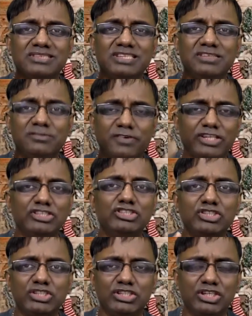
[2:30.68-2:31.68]

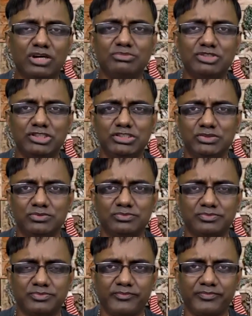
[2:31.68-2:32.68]
eventually come to you.
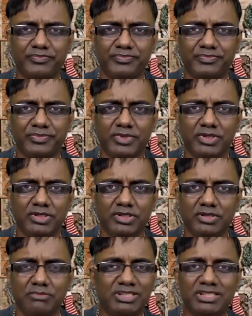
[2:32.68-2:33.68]

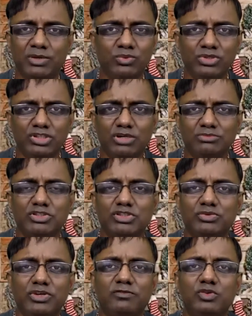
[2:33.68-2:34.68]
But they wouldn't come to
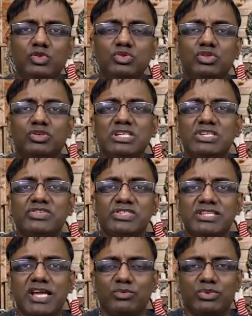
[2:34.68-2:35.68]
you if you don't
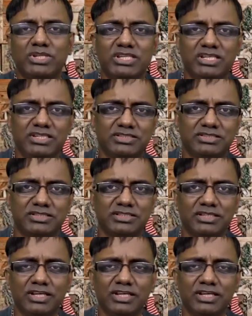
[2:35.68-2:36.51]
understand what it is.